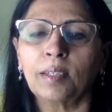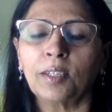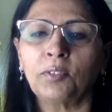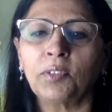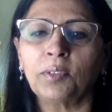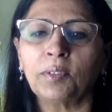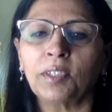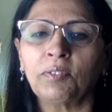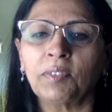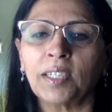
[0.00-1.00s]

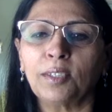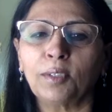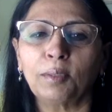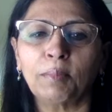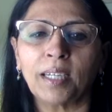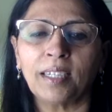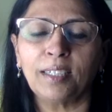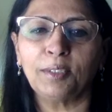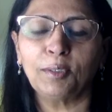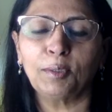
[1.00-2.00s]
If I don't
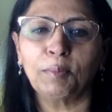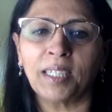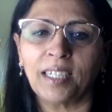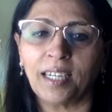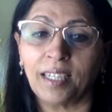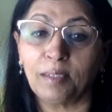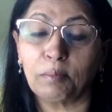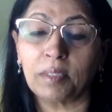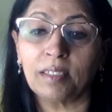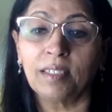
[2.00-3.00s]
mind, you know my
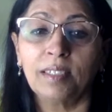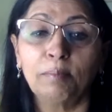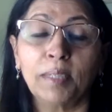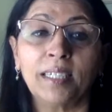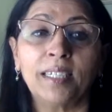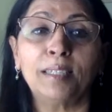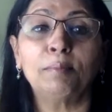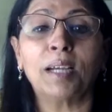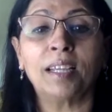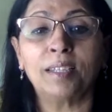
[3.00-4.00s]
name. My
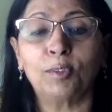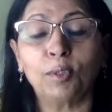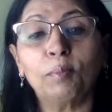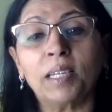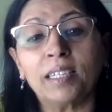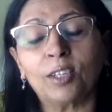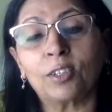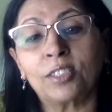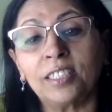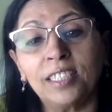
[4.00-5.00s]
name, I go by
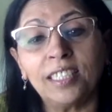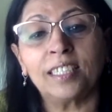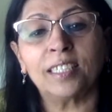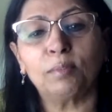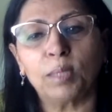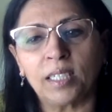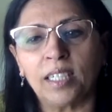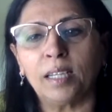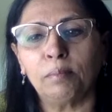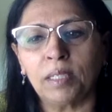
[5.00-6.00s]
Dr. DK, but
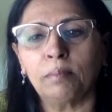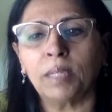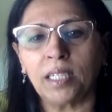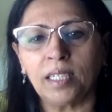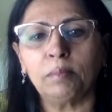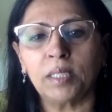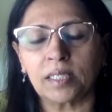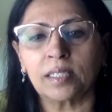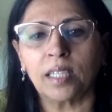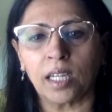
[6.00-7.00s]
my name
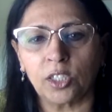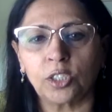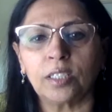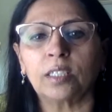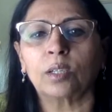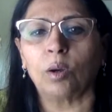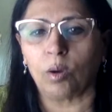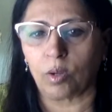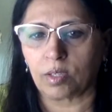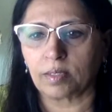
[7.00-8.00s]
is Daljit
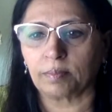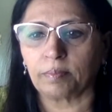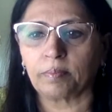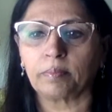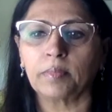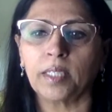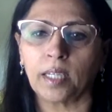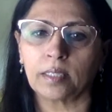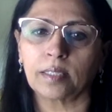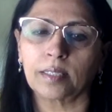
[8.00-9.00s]
Kaur.
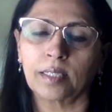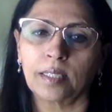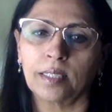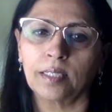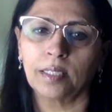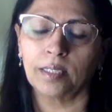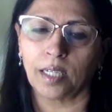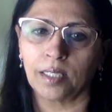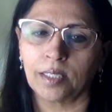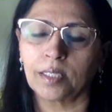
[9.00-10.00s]
Yes,
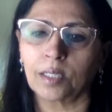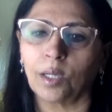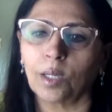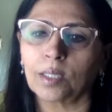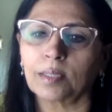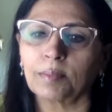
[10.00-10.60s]
Daljit Kaur.